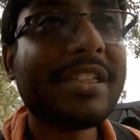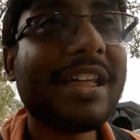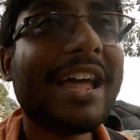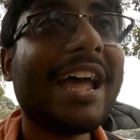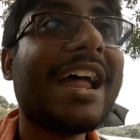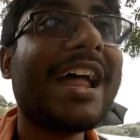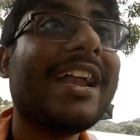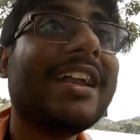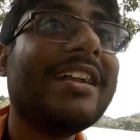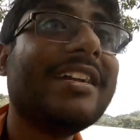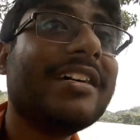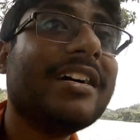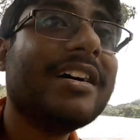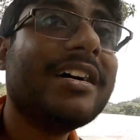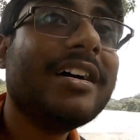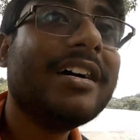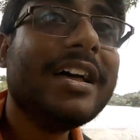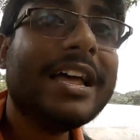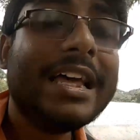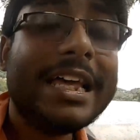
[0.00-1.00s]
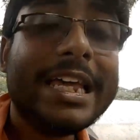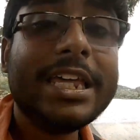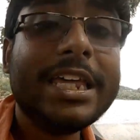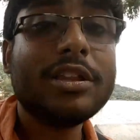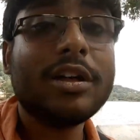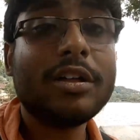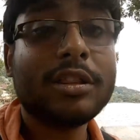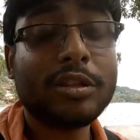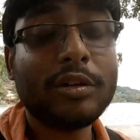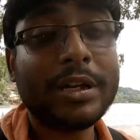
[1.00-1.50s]
and
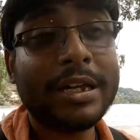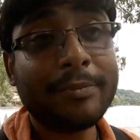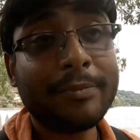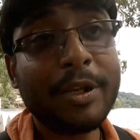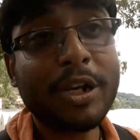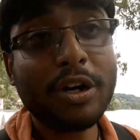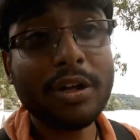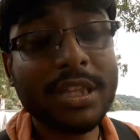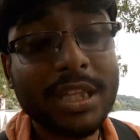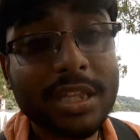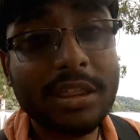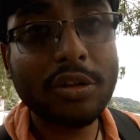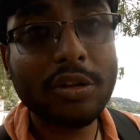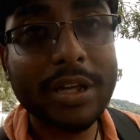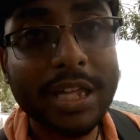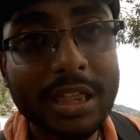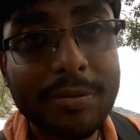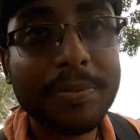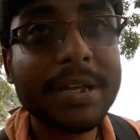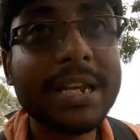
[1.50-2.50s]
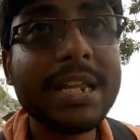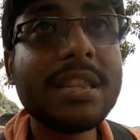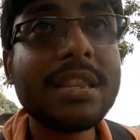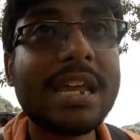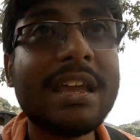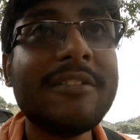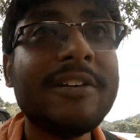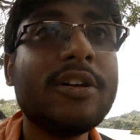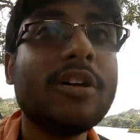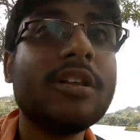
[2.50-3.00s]
because he is so experienced,
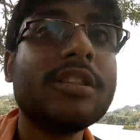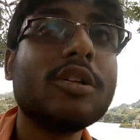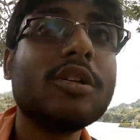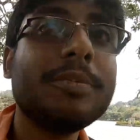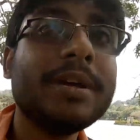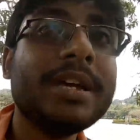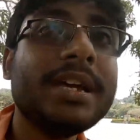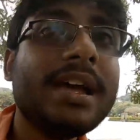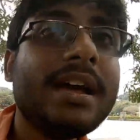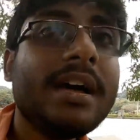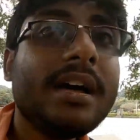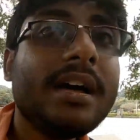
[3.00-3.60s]
I will also be